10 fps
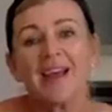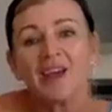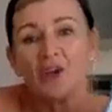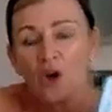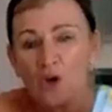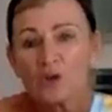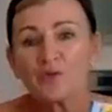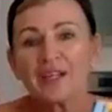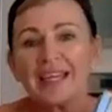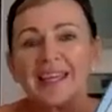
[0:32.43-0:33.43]
and
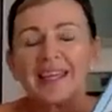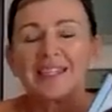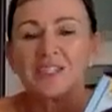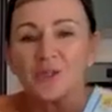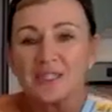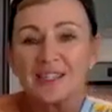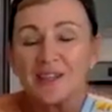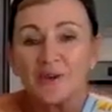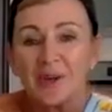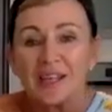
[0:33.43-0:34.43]
hopefully it's using
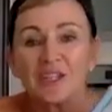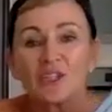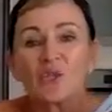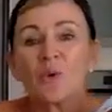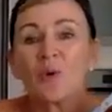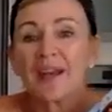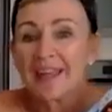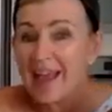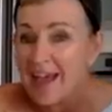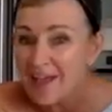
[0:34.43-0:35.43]
ingredients you
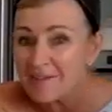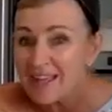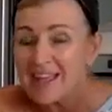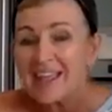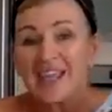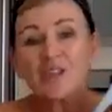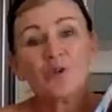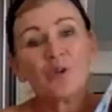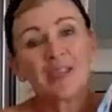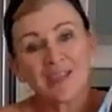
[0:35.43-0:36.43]
already have in
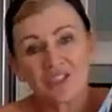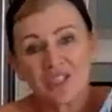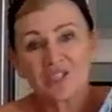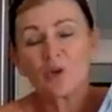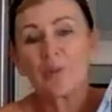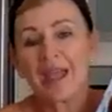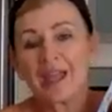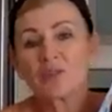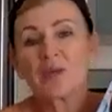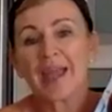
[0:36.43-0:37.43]
your kitchen, your
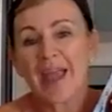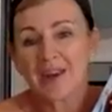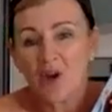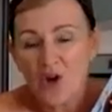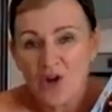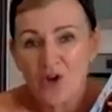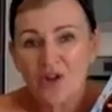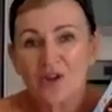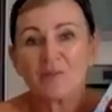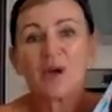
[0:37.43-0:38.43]
pantry at
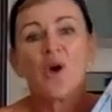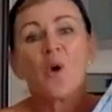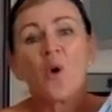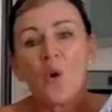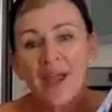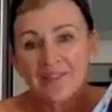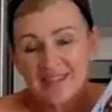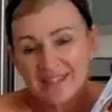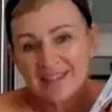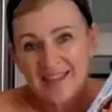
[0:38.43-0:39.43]
home, or have
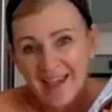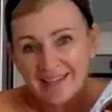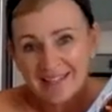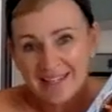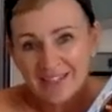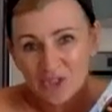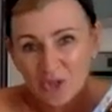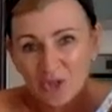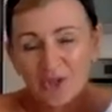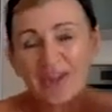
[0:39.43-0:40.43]
easy access
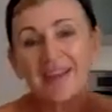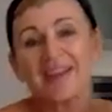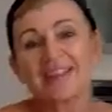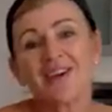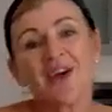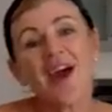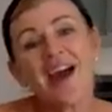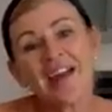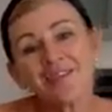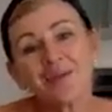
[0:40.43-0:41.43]
to. So
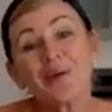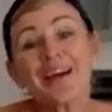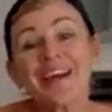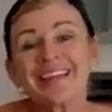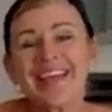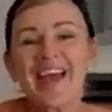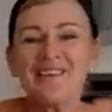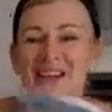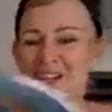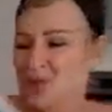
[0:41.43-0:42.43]
hi everyone,
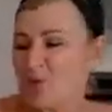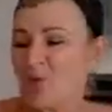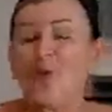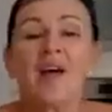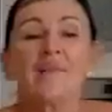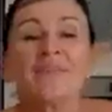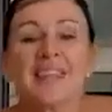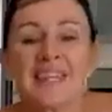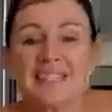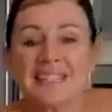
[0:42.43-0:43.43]
how are you all?
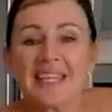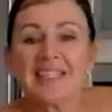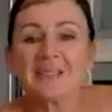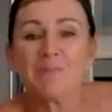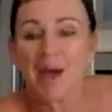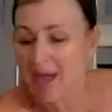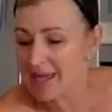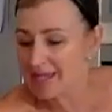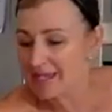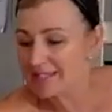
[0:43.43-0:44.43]
This is
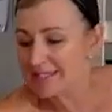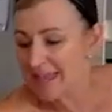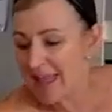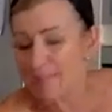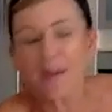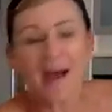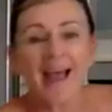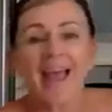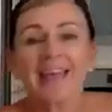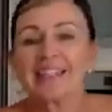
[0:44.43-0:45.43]
my damper
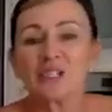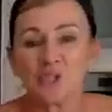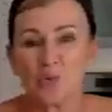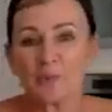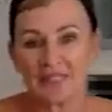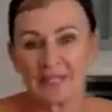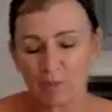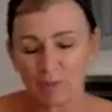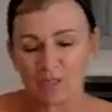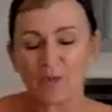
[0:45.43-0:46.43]
and it's super
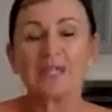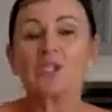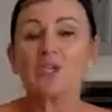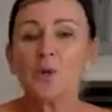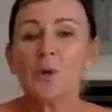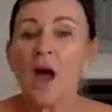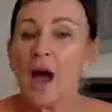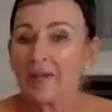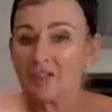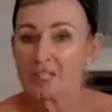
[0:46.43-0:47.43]
simple. So
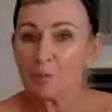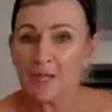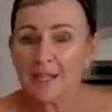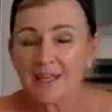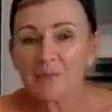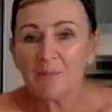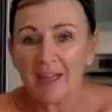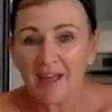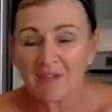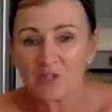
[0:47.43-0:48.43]
I've just preheated
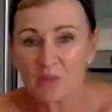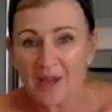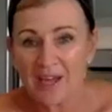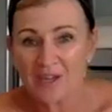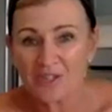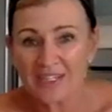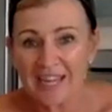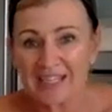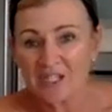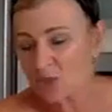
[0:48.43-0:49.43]
my oven to
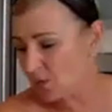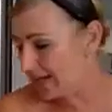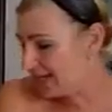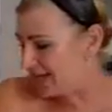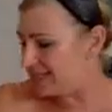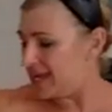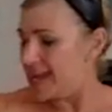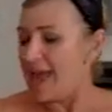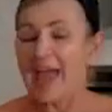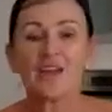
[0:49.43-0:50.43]
180 degrees
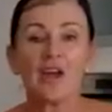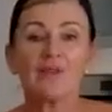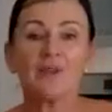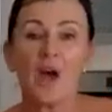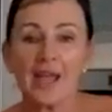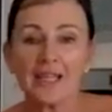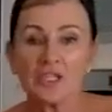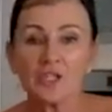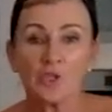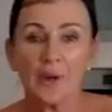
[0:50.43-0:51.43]
and I've
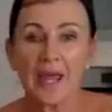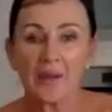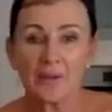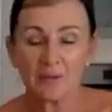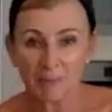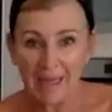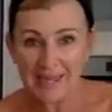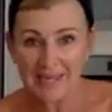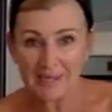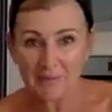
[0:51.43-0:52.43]
lined a tray with
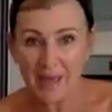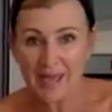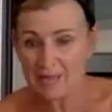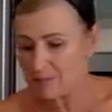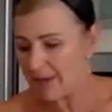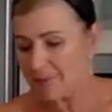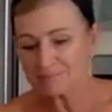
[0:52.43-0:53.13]
baking paper.